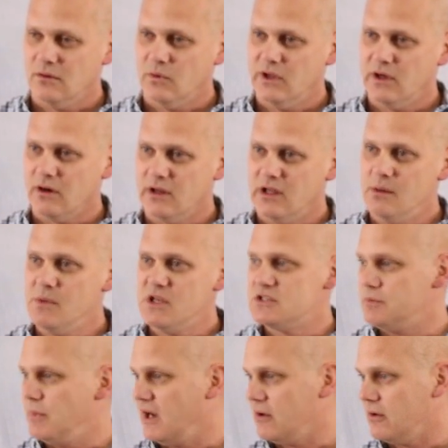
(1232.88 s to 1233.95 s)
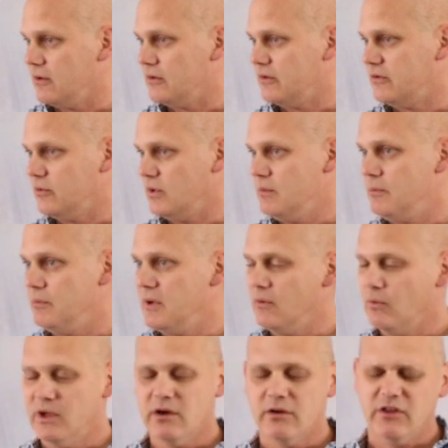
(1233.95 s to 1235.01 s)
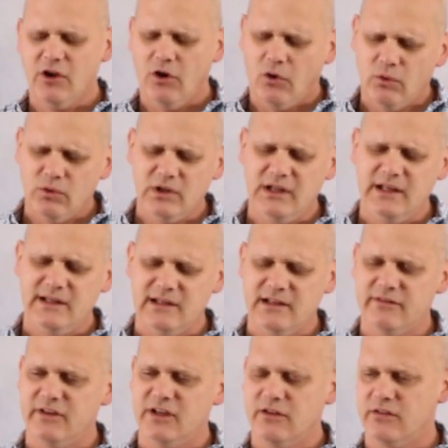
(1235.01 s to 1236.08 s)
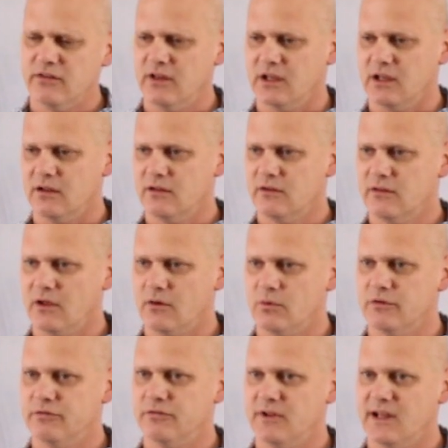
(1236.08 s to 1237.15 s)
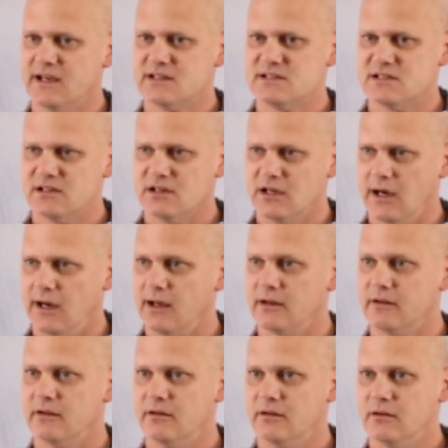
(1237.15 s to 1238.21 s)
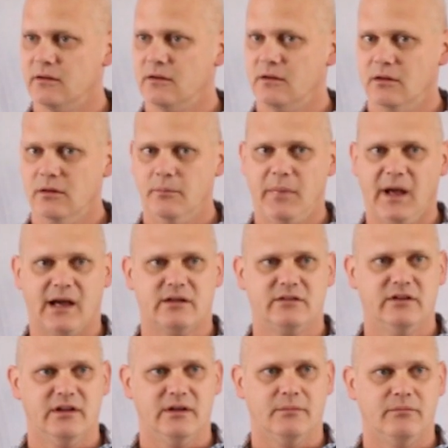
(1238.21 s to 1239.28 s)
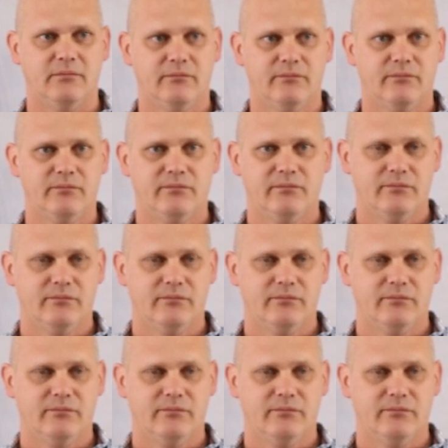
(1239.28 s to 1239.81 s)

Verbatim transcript: We are image bearers. We, we are the only living thing that reflects God. Back to Him.